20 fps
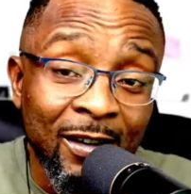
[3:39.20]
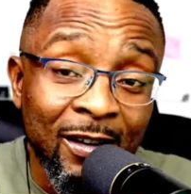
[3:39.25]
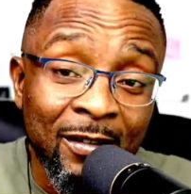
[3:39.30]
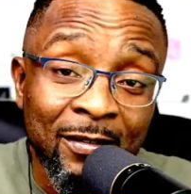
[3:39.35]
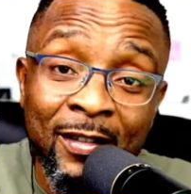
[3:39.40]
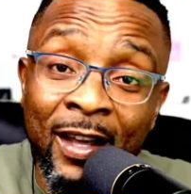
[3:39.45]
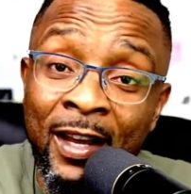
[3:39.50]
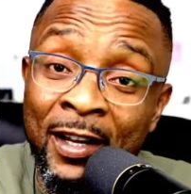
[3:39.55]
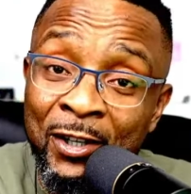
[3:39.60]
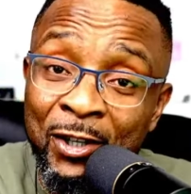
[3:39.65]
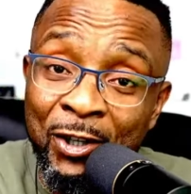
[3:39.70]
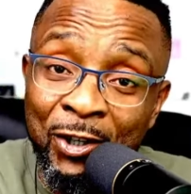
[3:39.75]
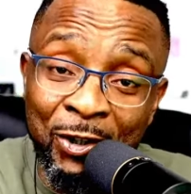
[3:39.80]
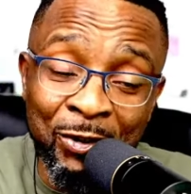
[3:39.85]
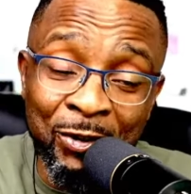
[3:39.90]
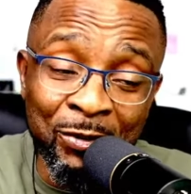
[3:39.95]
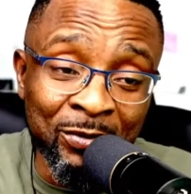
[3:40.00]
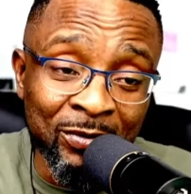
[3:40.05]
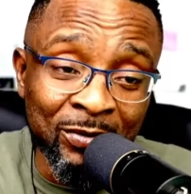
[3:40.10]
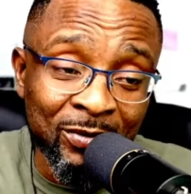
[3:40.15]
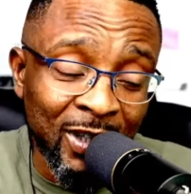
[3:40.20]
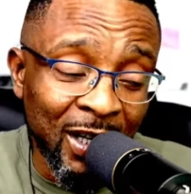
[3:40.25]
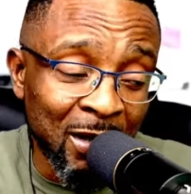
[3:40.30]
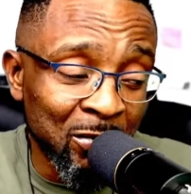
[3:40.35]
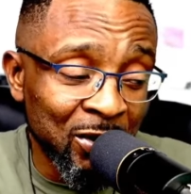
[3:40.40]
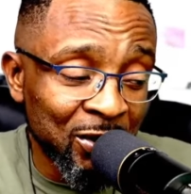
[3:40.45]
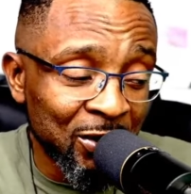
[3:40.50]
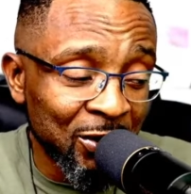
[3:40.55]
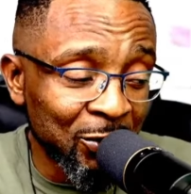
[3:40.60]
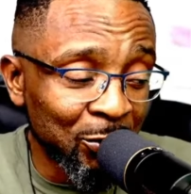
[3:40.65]
Thank you. I
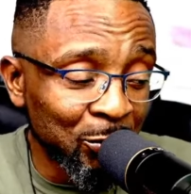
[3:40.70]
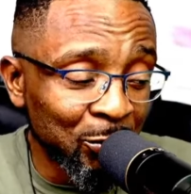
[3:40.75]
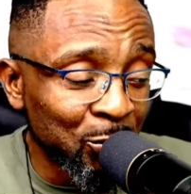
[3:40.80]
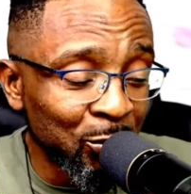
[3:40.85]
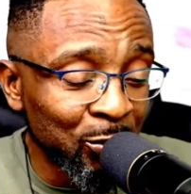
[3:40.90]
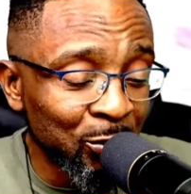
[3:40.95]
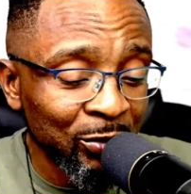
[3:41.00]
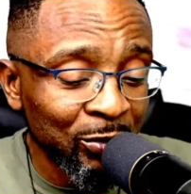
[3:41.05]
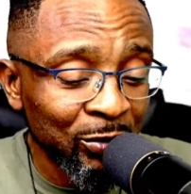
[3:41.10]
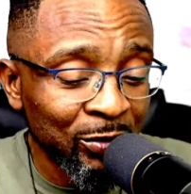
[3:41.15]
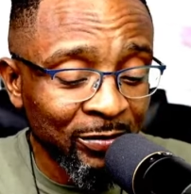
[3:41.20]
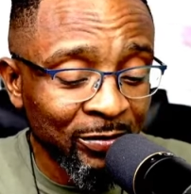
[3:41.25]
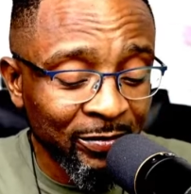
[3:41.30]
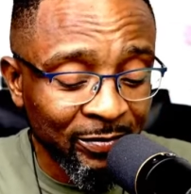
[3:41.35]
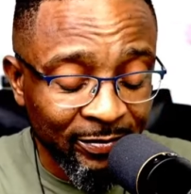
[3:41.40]
miss you too.